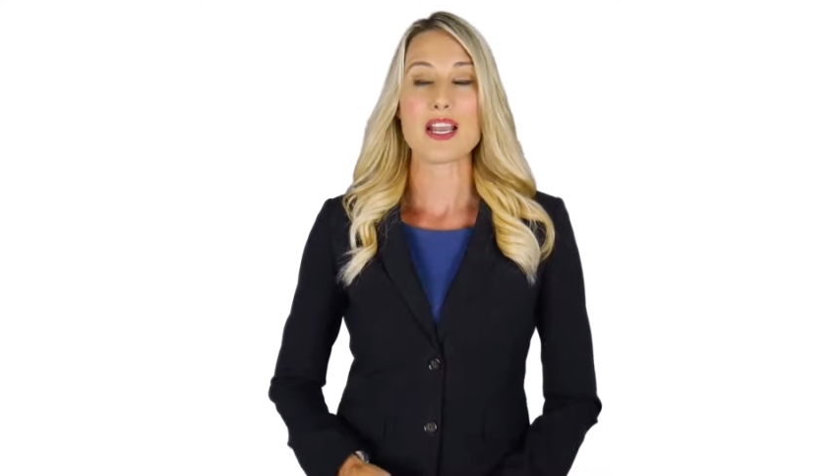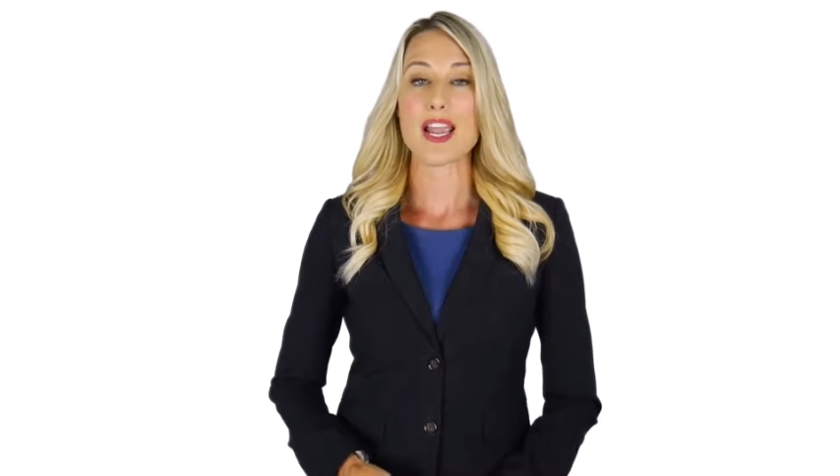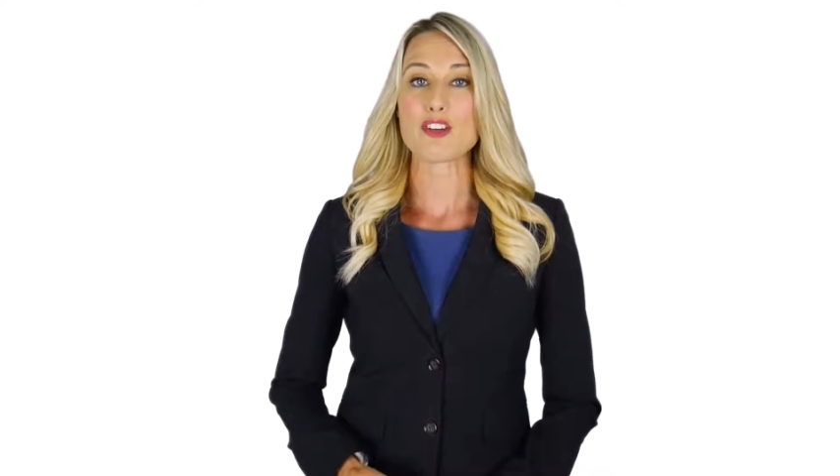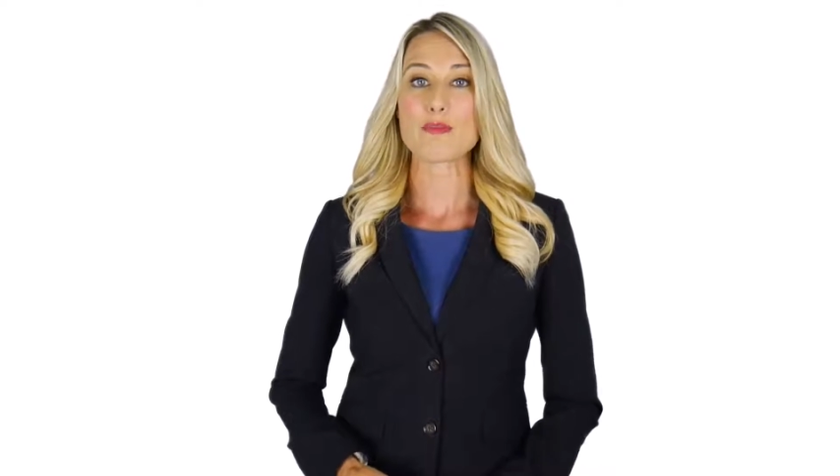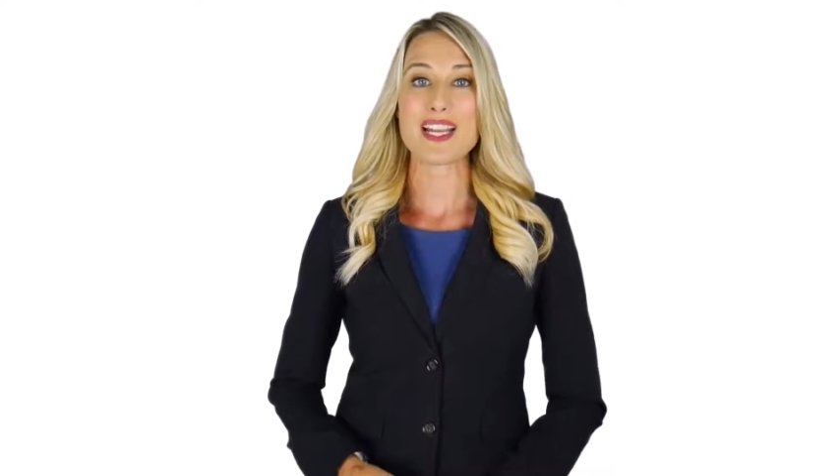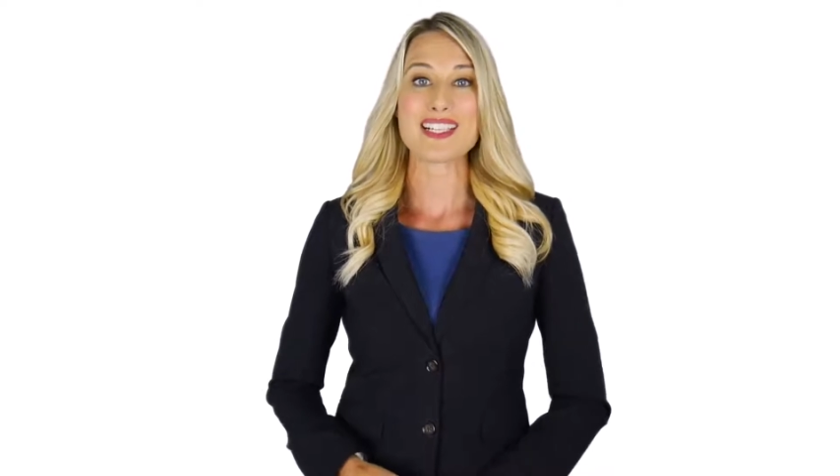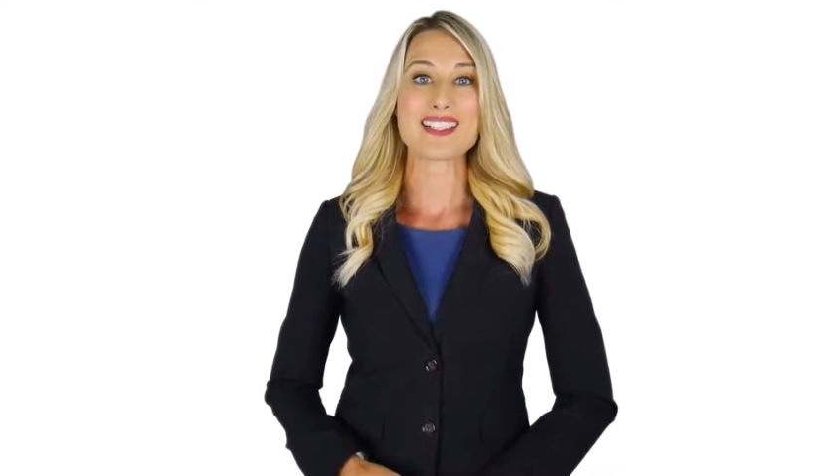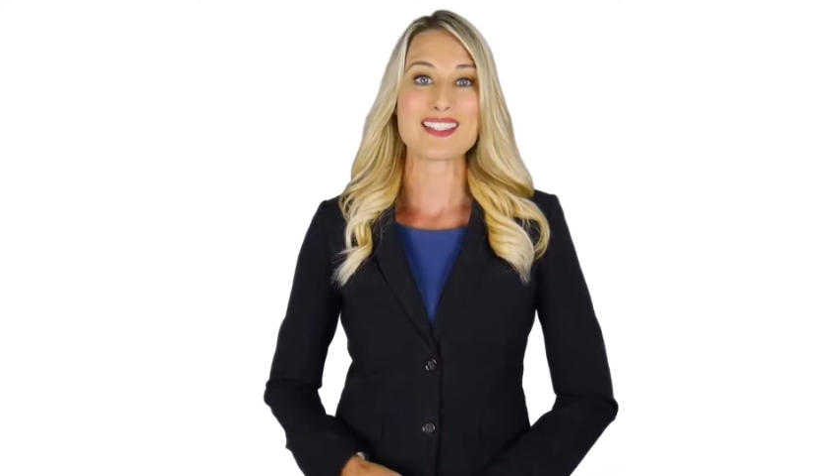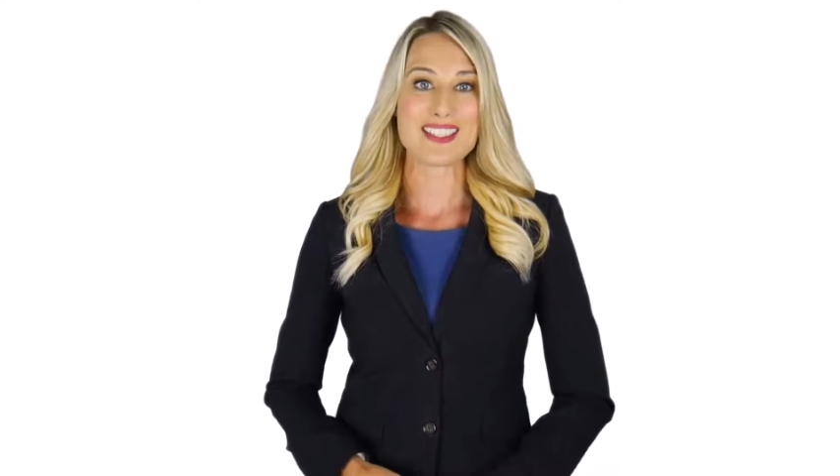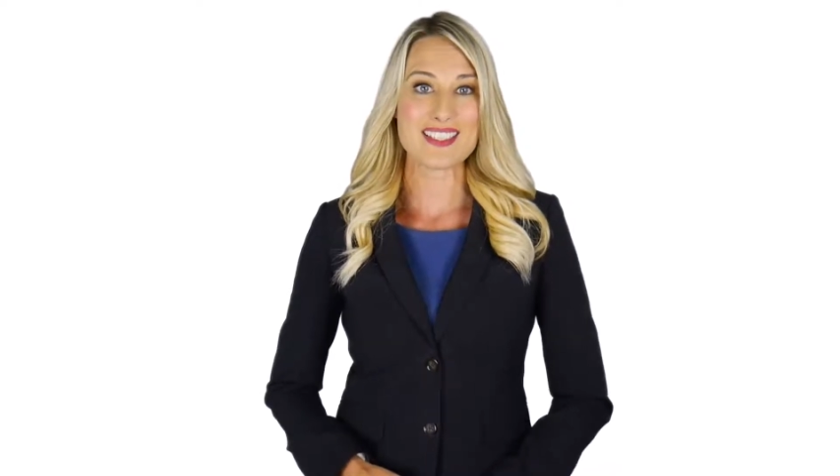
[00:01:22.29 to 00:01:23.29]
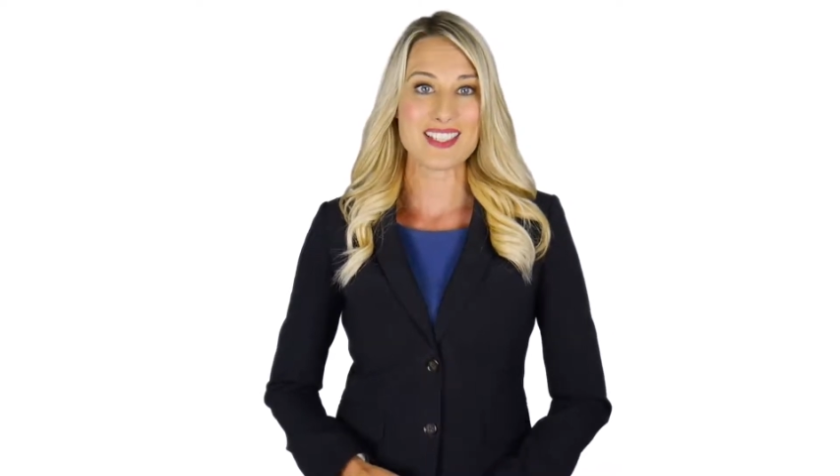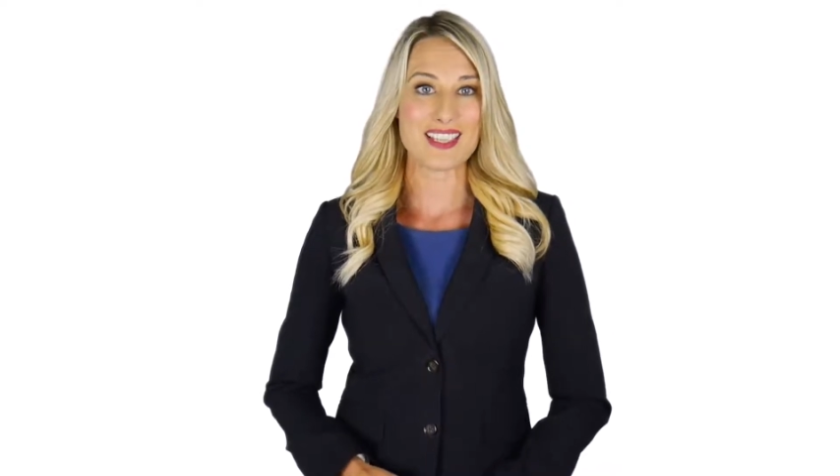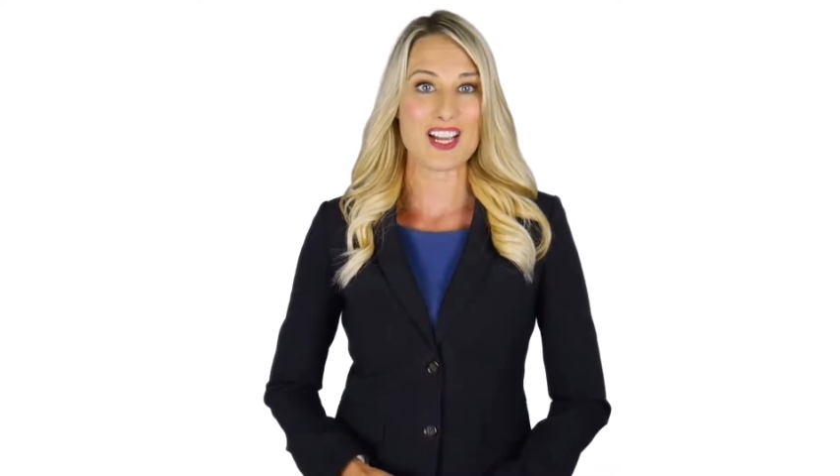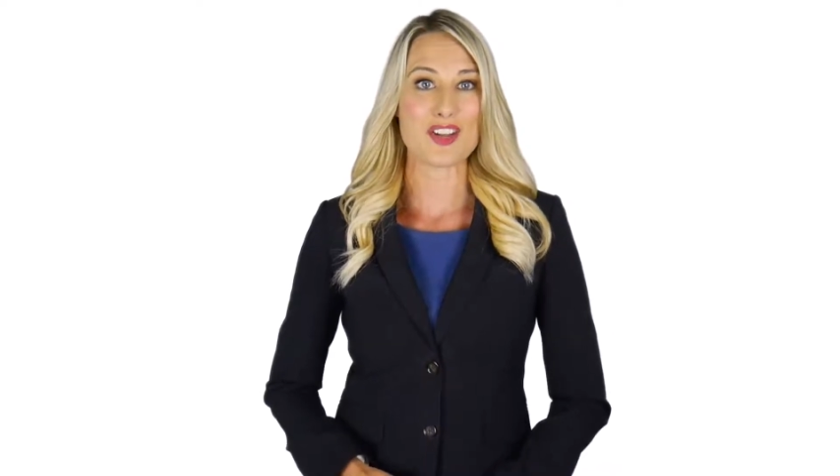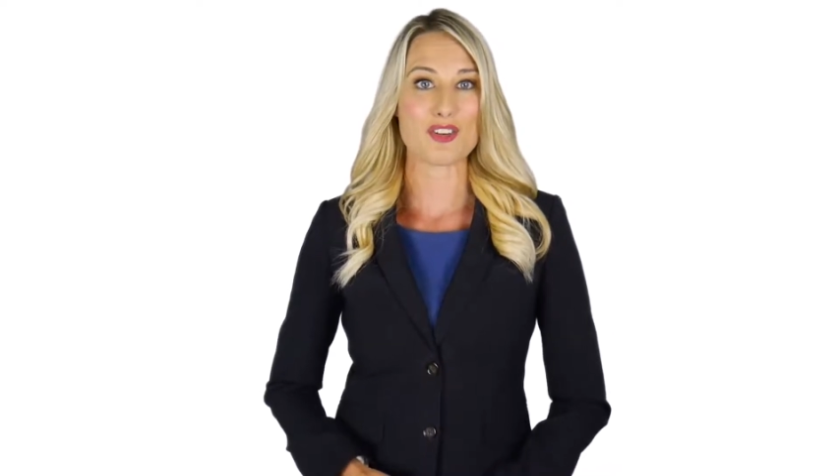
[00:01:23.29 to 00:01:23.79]
and remain
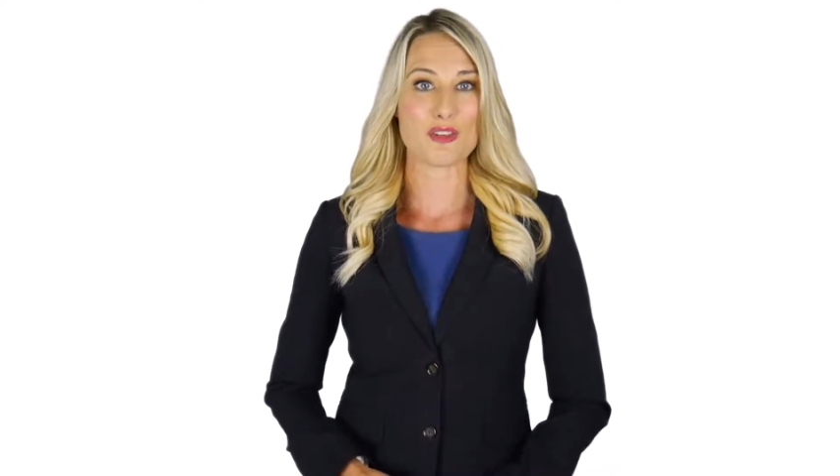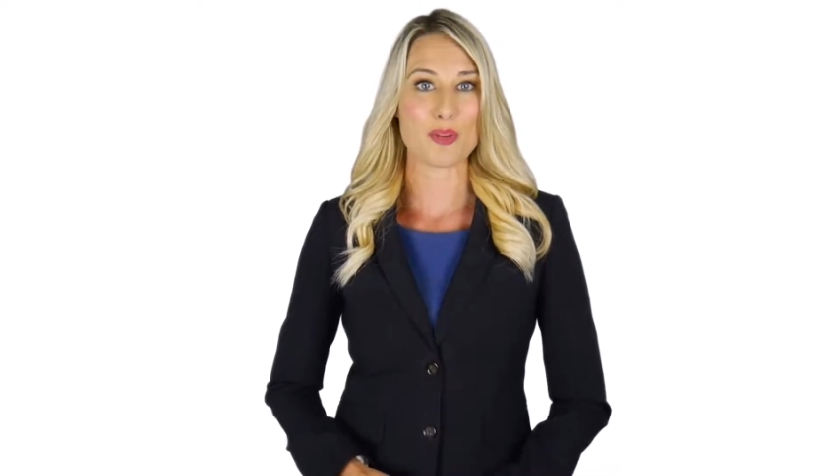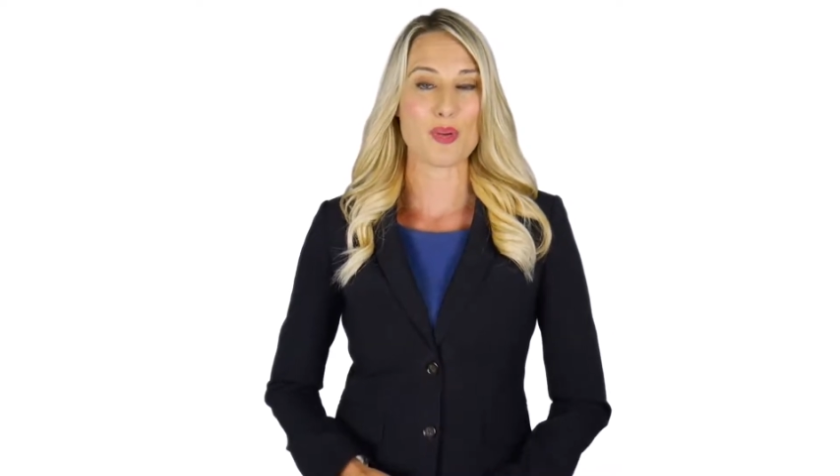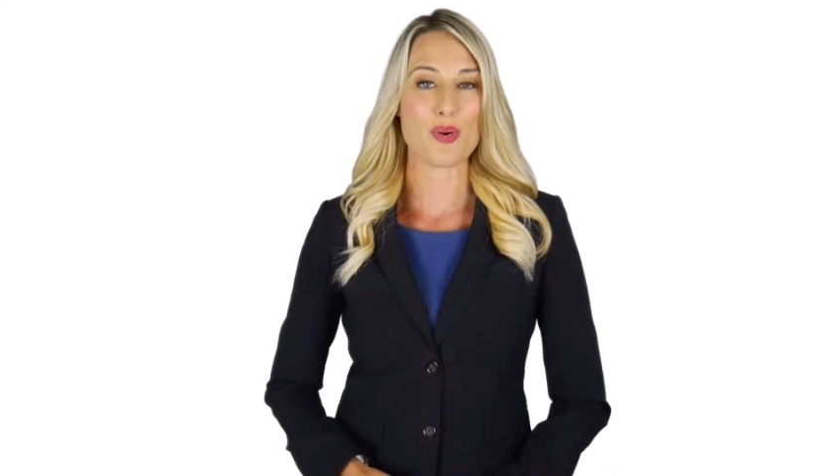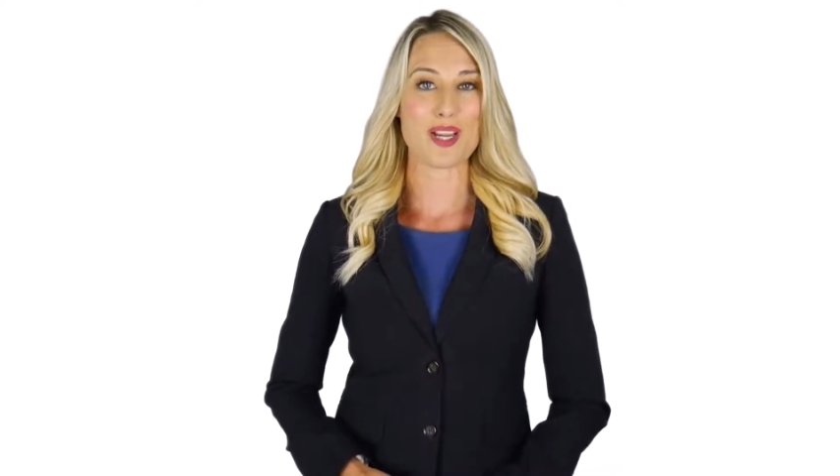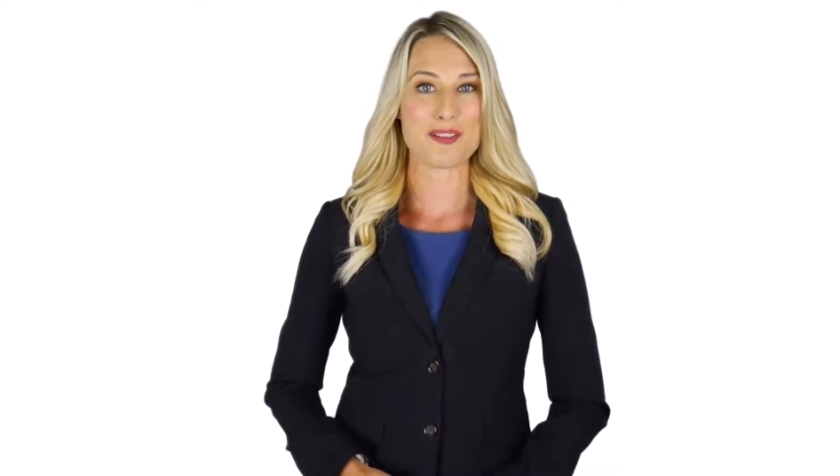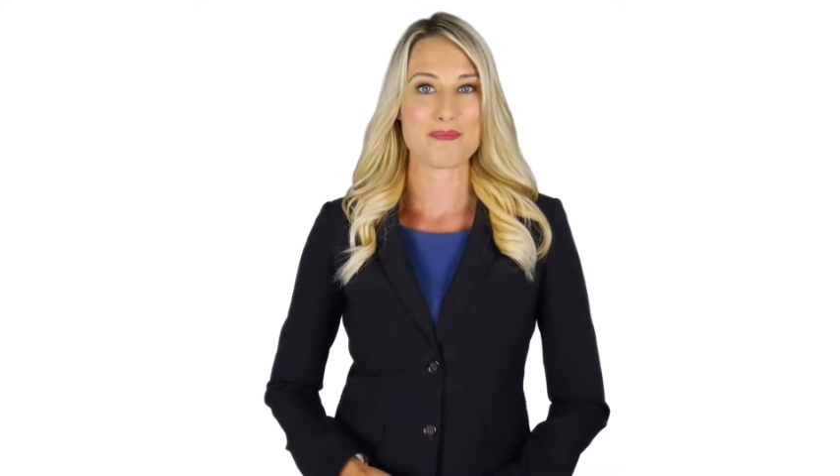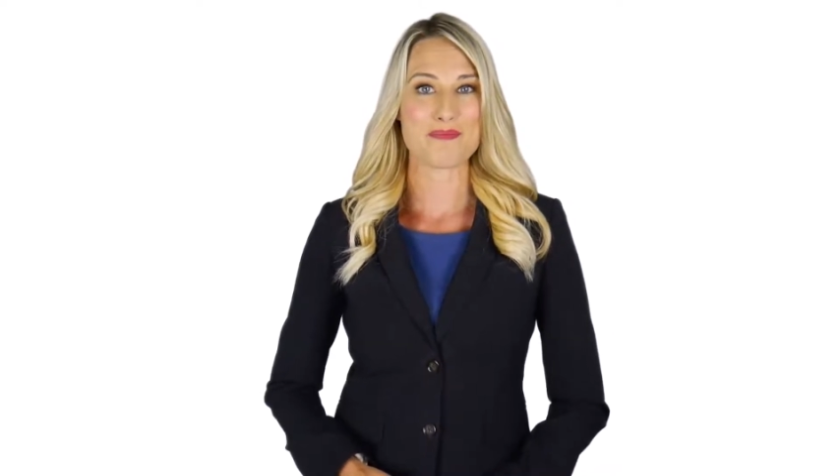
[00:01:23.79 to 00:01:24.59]
consistently underemployed.